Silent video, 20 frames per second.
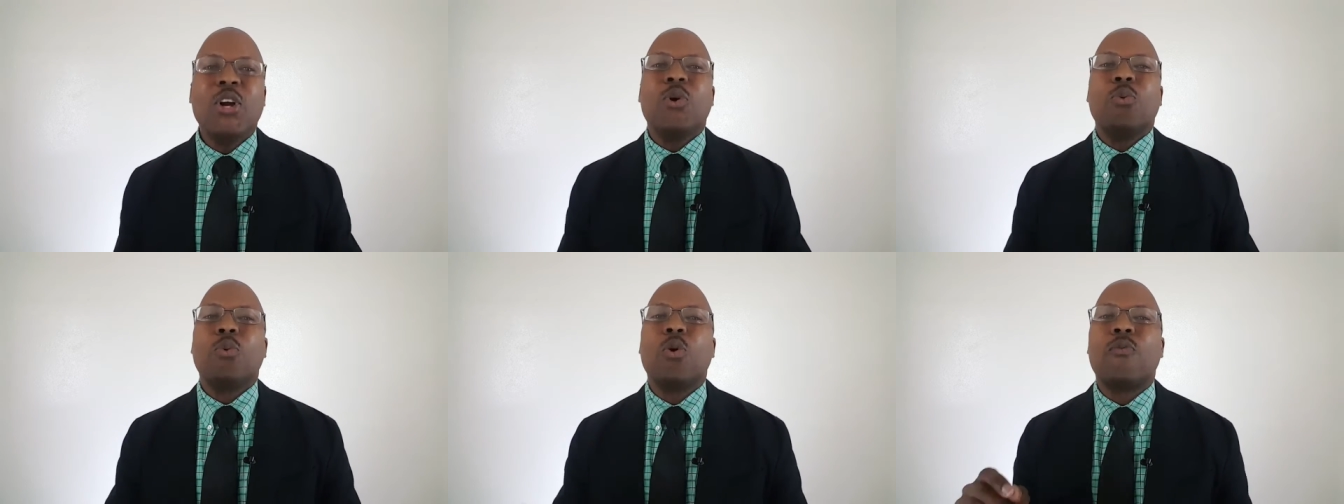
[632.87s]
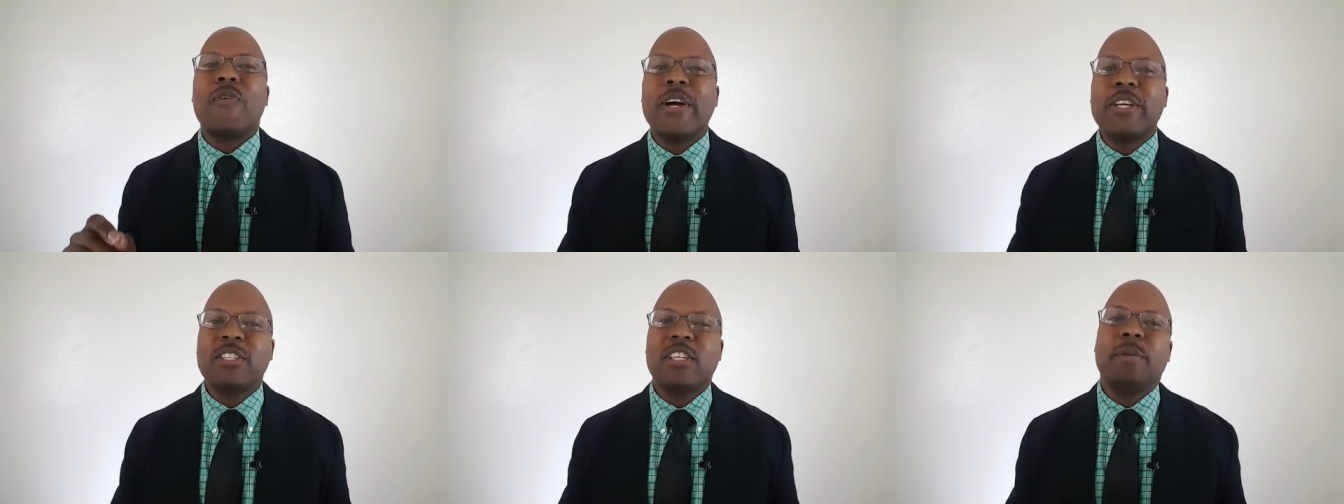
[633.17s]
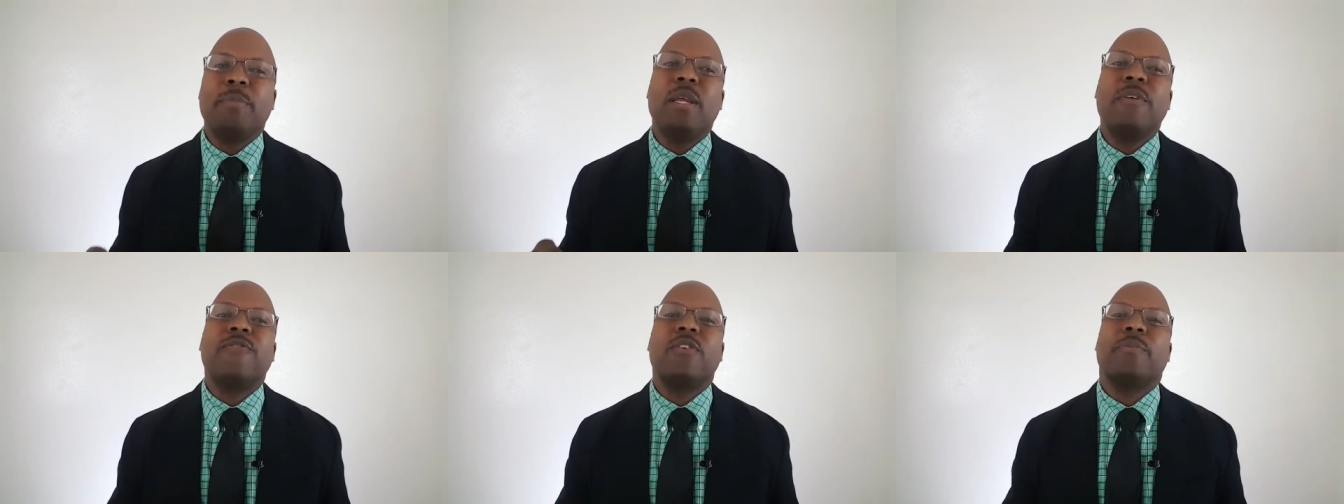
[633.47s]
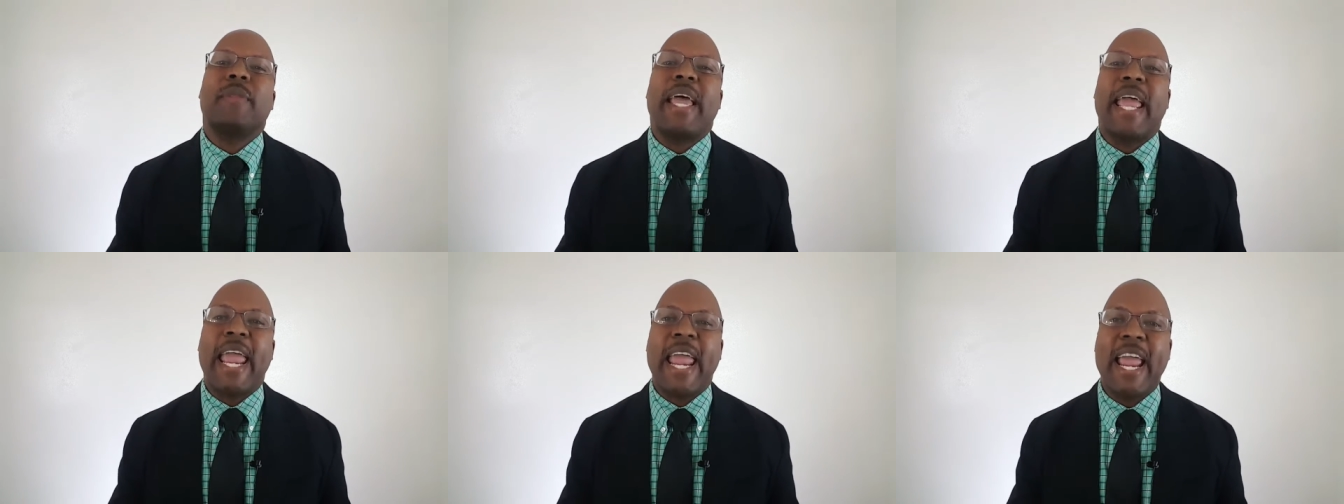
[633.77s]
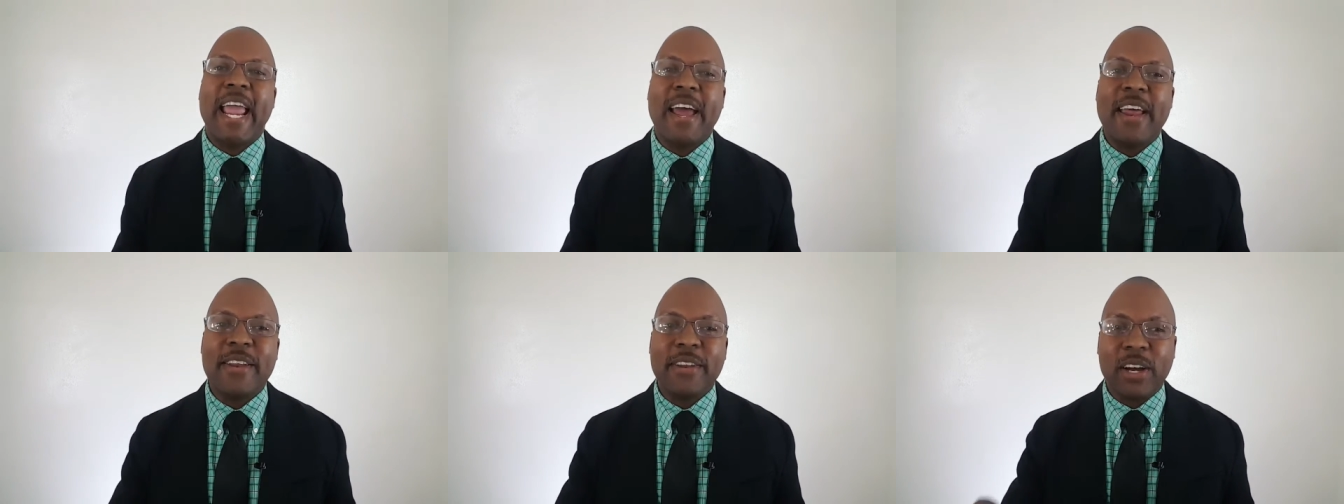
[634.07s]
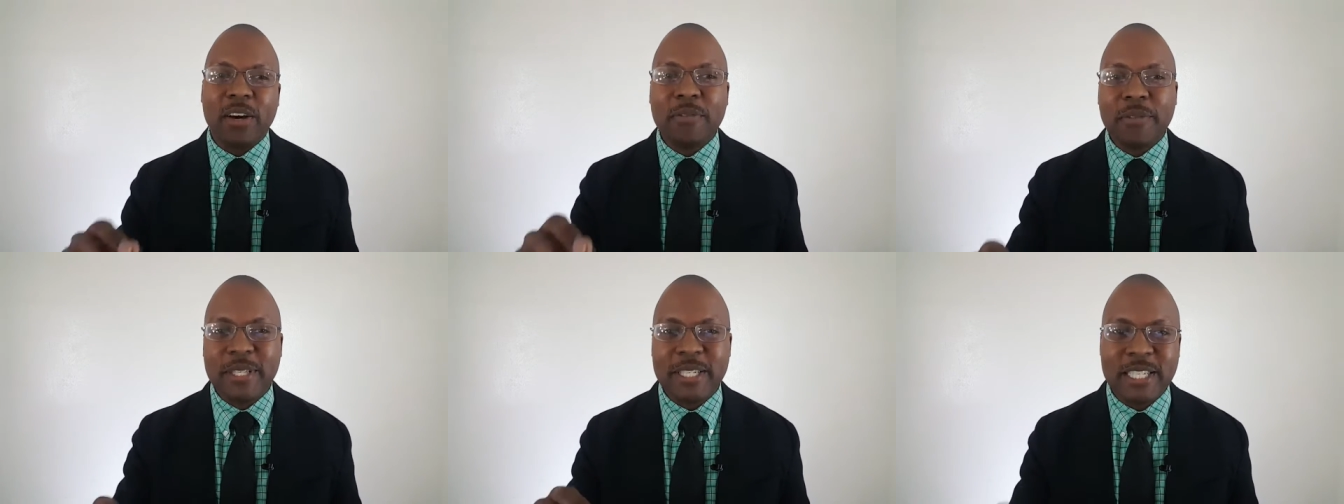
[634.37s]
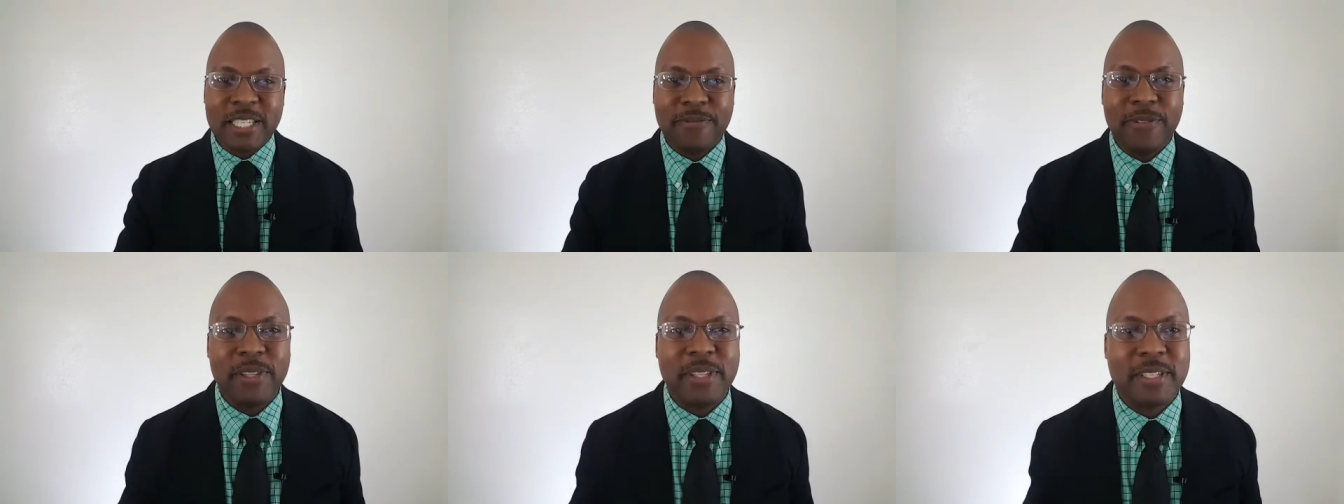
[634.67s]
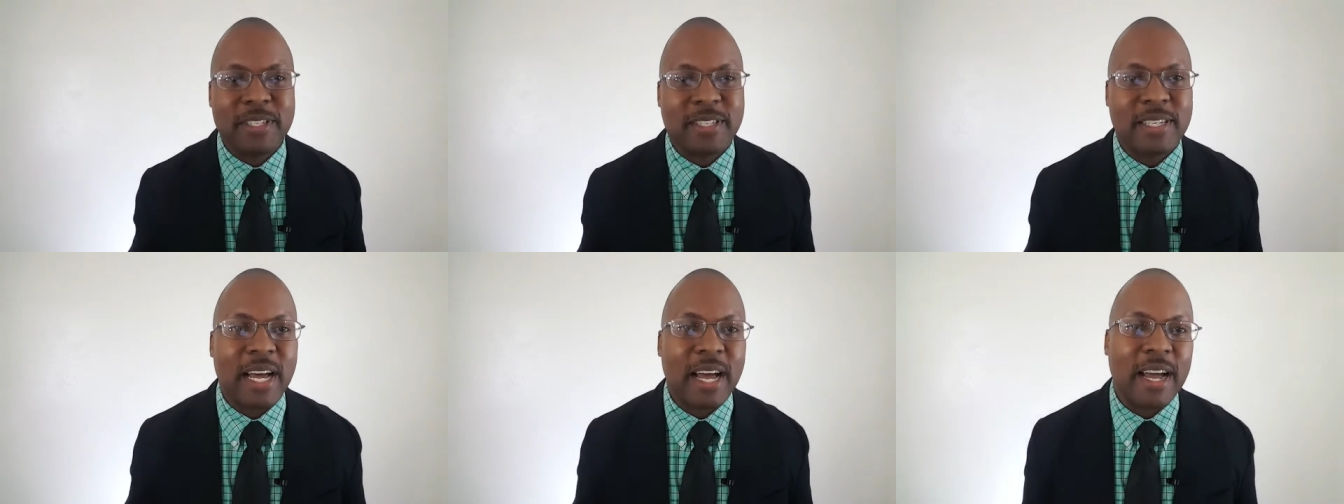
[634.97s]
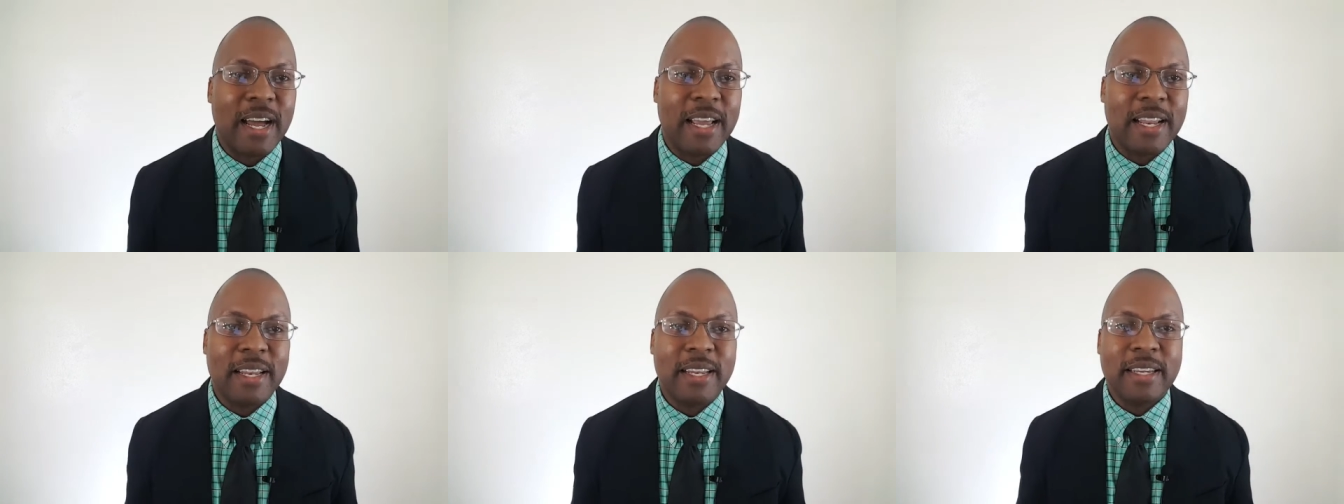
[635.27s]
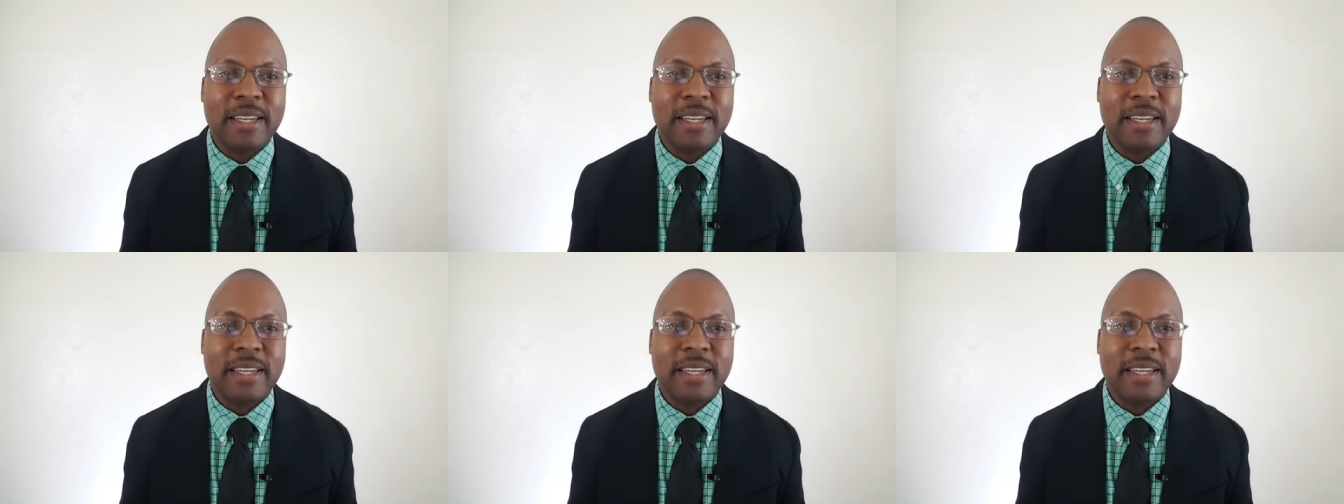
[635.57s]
will rescue me from the hand of this Philistine.